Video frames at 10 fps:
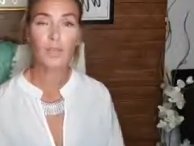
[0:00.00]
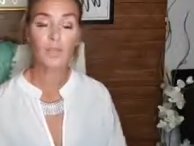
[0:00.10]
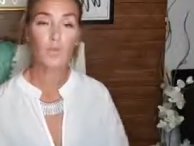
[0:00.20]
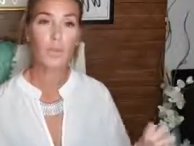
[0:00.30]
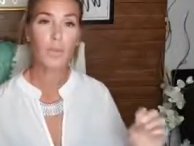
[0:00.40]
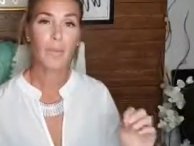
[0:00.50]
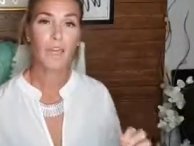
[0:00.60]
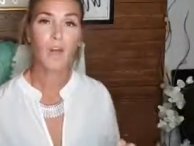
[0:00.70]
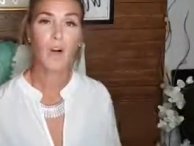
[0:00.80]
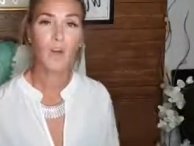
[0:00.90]
will make
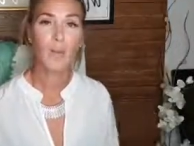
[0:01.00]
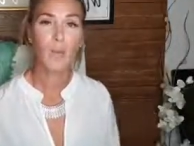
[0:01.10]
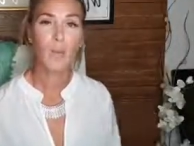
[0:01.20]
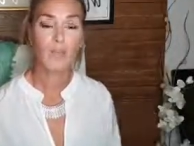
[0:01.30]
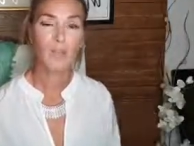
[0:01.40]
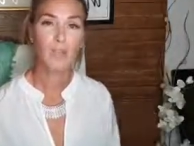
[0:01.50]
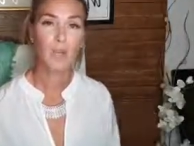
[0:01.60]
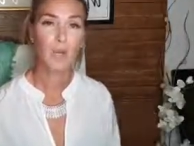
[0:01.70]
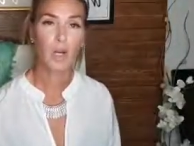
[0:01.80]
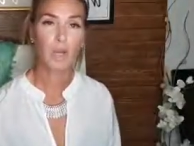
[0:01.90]
it all the way to the
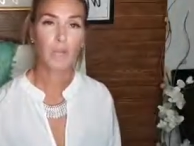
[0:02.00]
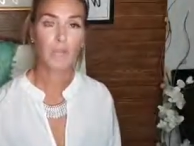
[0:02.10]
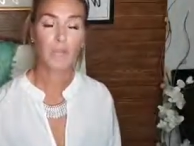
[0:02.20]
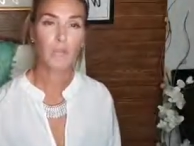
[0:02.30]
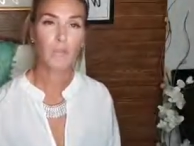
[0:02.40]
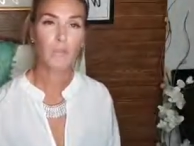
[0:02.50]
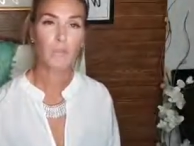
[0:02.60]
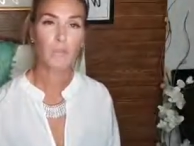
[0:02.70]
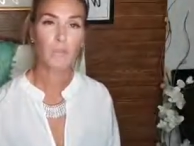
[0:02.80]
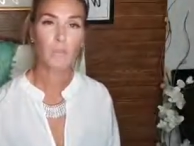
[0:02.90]
bottom of your post?